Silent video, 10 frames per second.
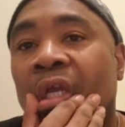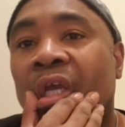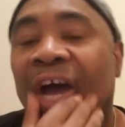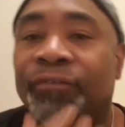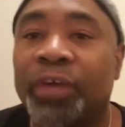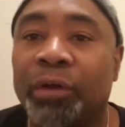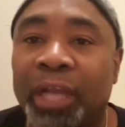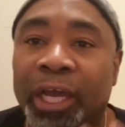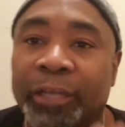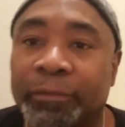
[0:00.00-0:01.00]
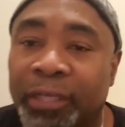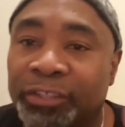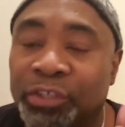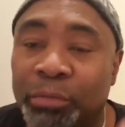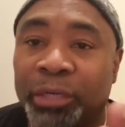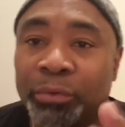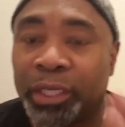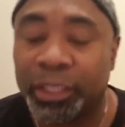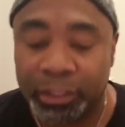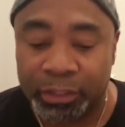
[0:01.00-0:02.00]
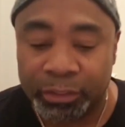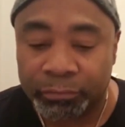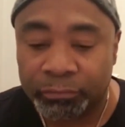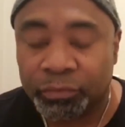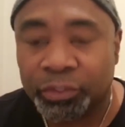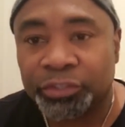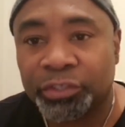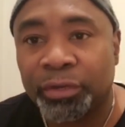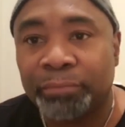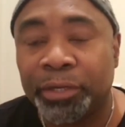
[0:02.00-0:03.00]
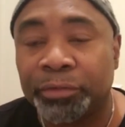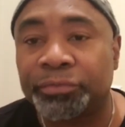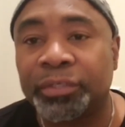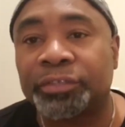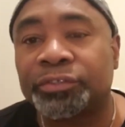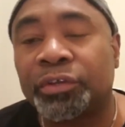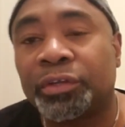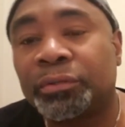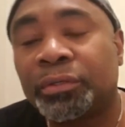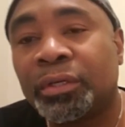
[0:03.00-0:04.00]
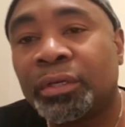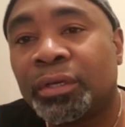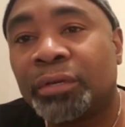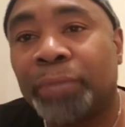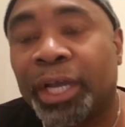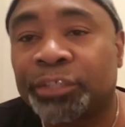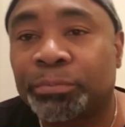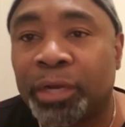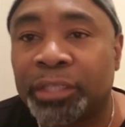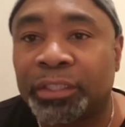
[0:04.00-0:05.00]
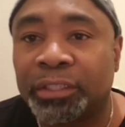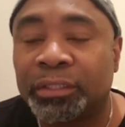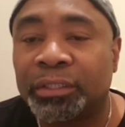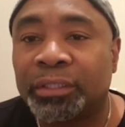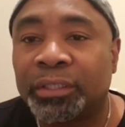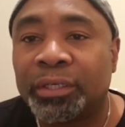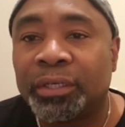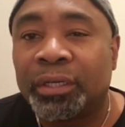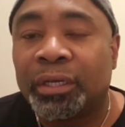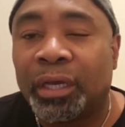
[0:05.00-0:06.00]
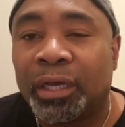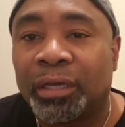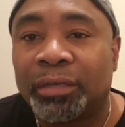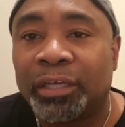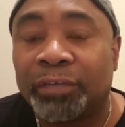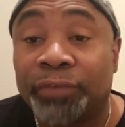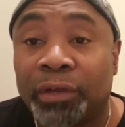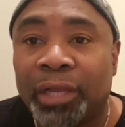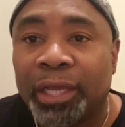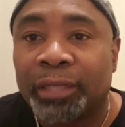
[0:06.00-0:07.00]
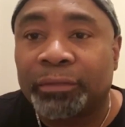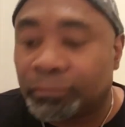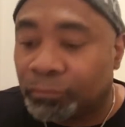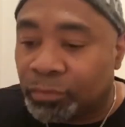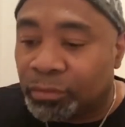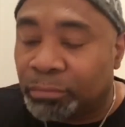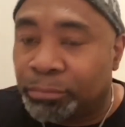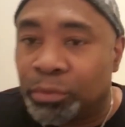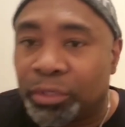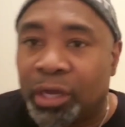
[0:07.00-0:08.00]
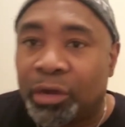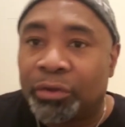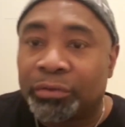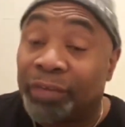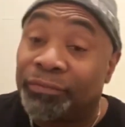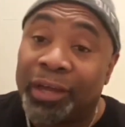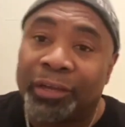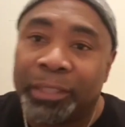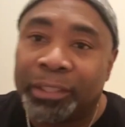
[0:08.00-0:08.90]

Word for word: I felt like in so many ways concerning ministry and concerning my expression, uh, it felt like the bulldog. Now follow me.